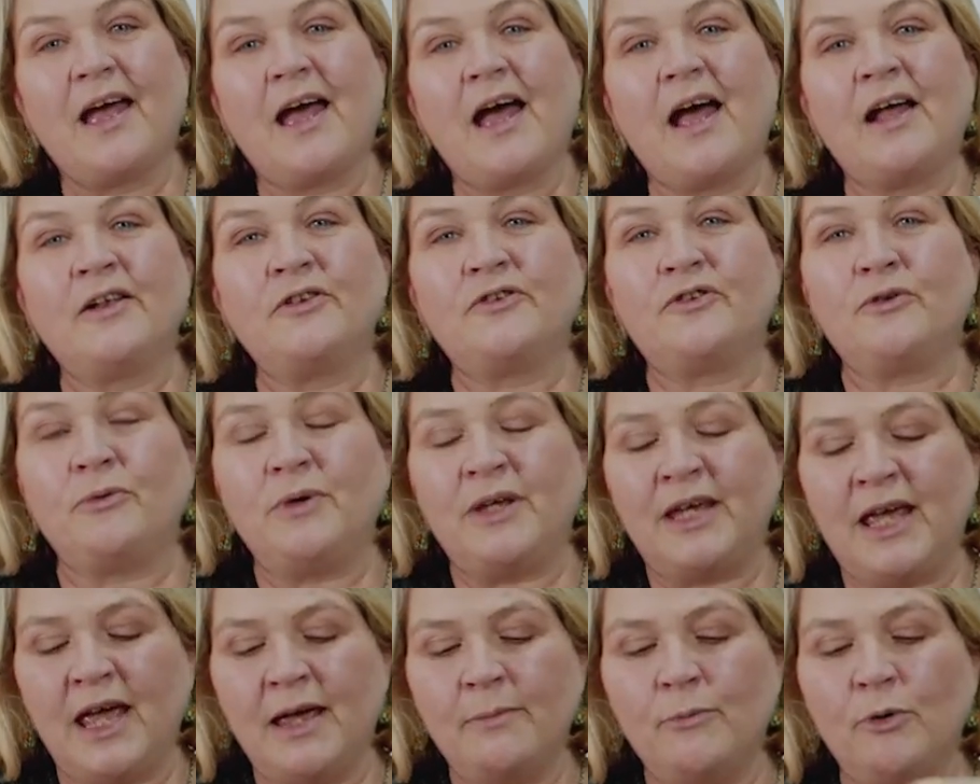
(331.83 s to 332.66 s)
And so
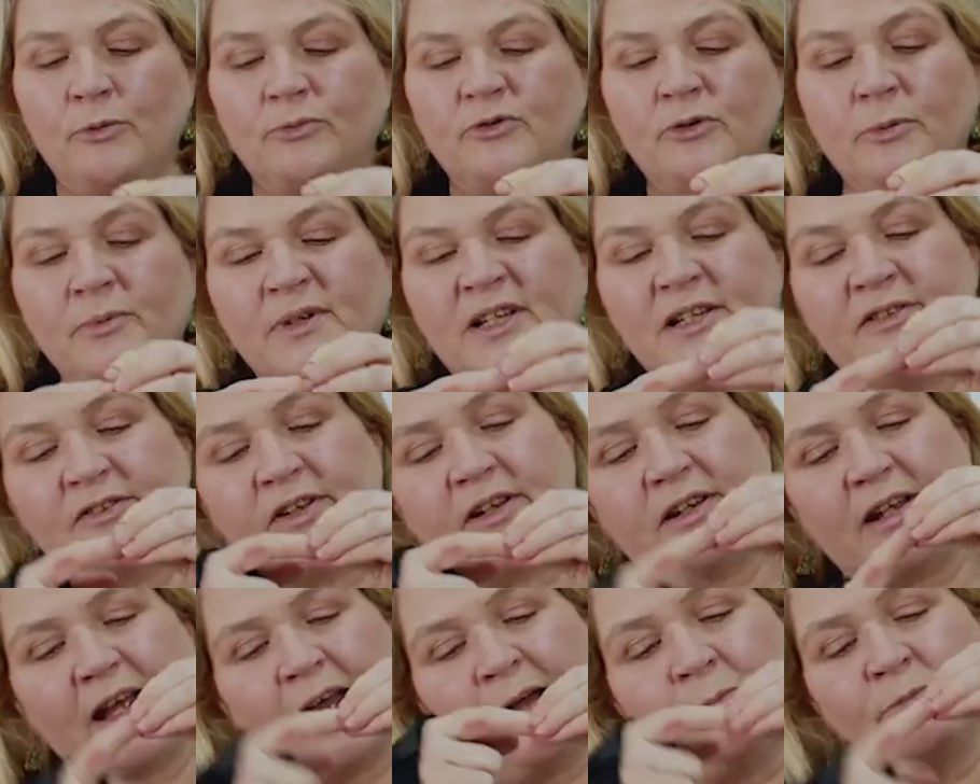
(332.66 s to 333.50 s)
he came up to me and he
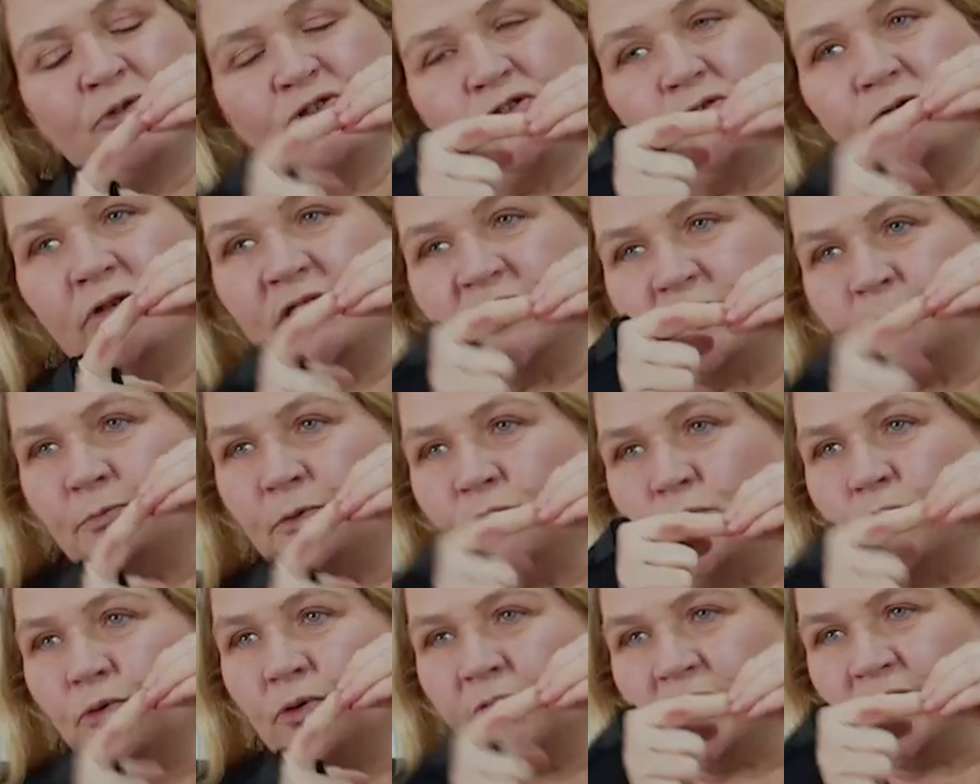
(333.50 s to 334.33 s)
said, "I'm sure it's
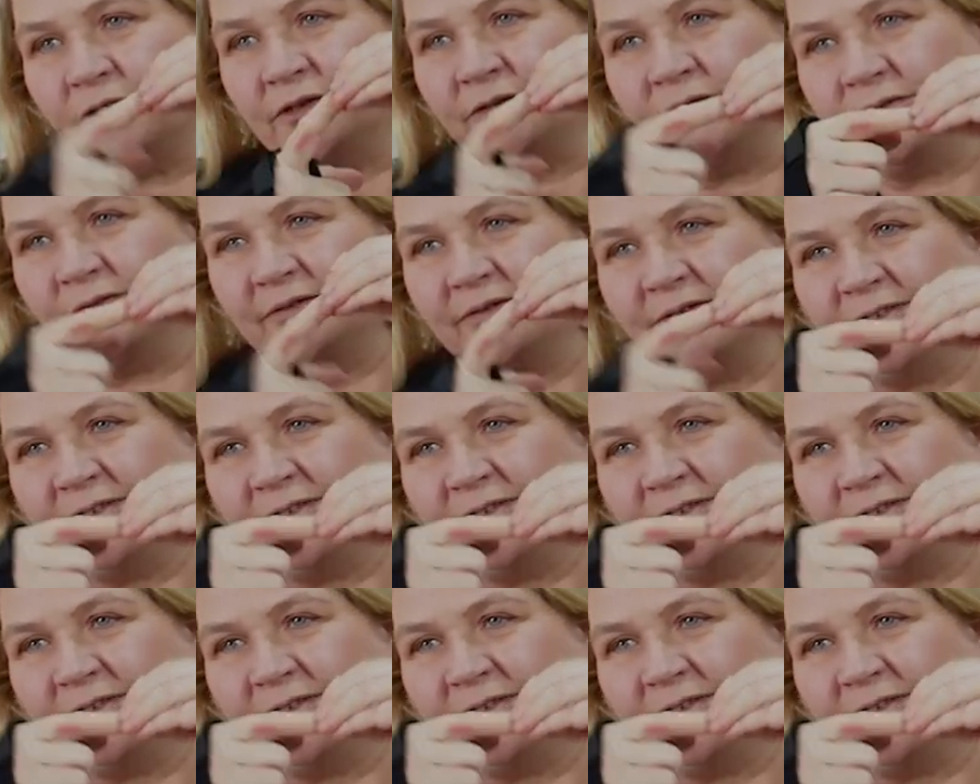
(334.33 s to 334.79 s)
broken."